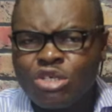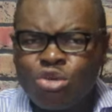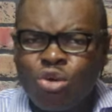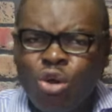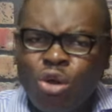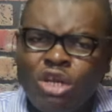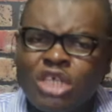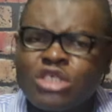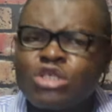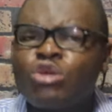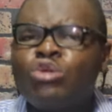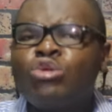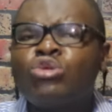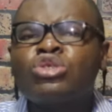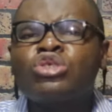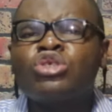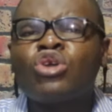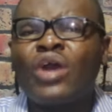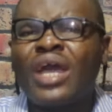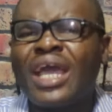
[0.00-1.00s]

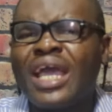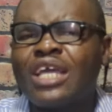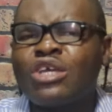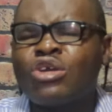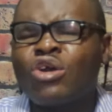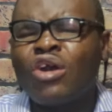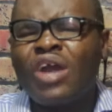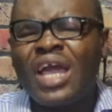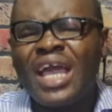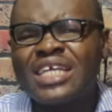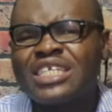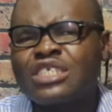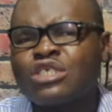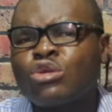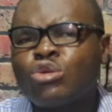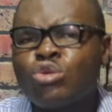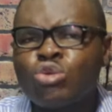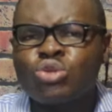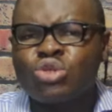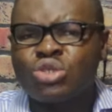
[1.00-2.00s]
lose your hair. Your hair is
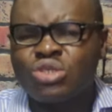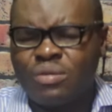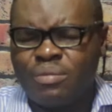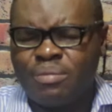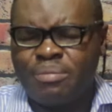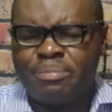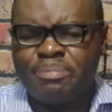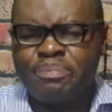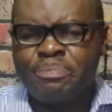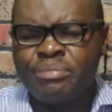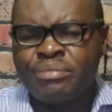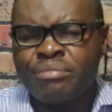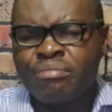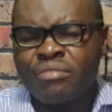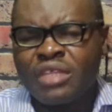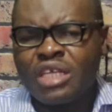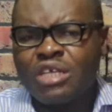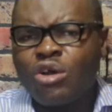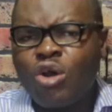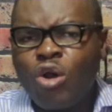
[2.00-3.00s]
loose.
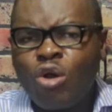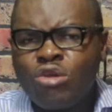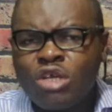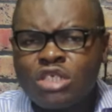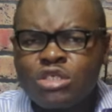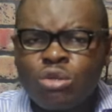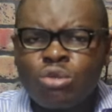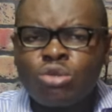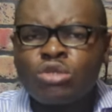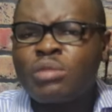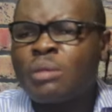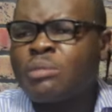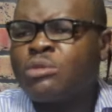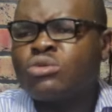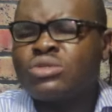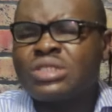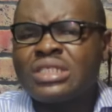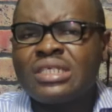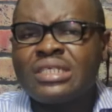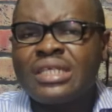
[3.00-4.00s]
Always loose. Maybe
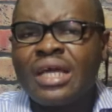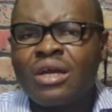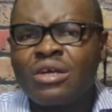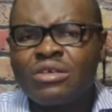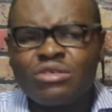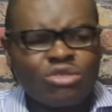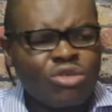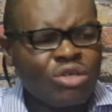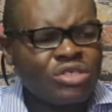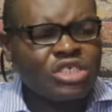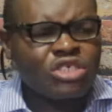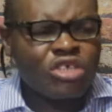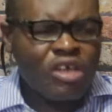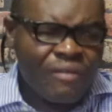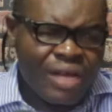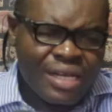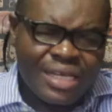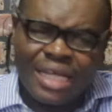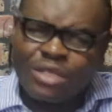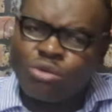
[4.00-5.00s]
you sit down, you just
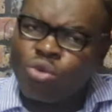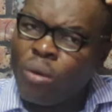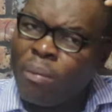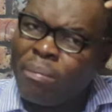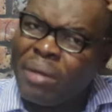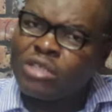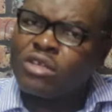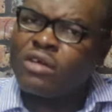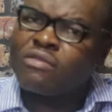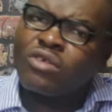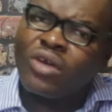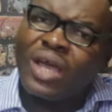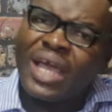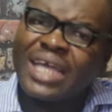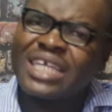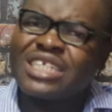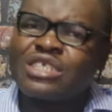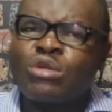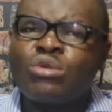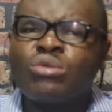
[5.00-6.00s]
discover that one part of your
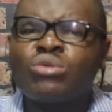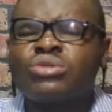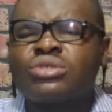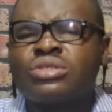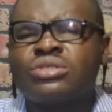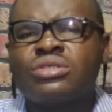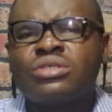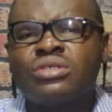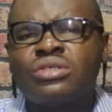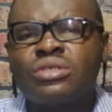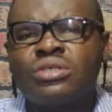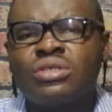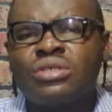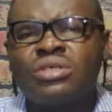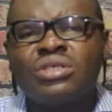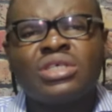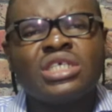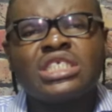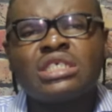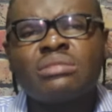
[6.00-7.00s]
hair is loose.
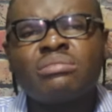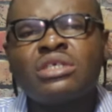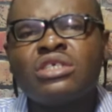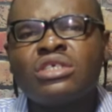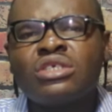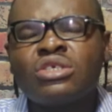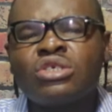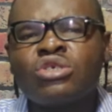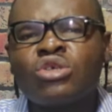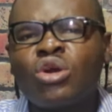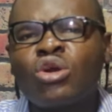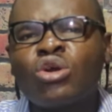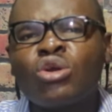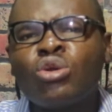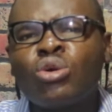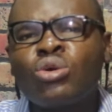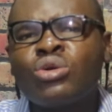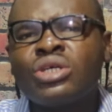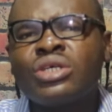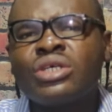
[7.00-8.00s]
It means your
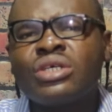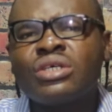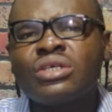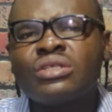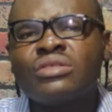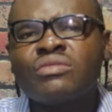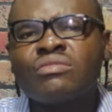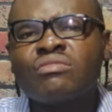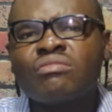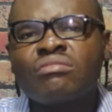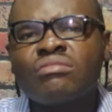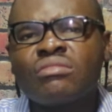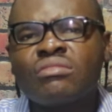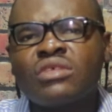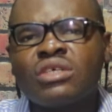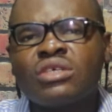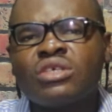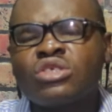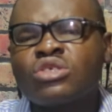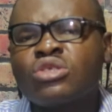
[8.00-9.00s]
glory
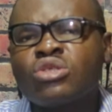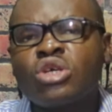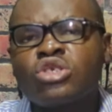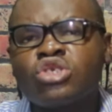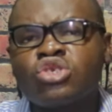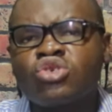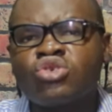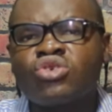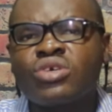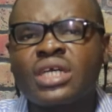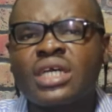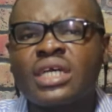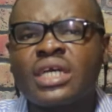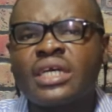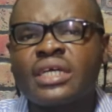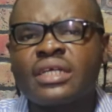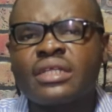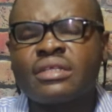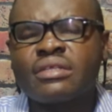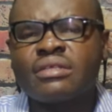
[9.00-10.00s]
is not strong
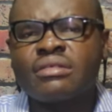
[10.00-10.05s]
again.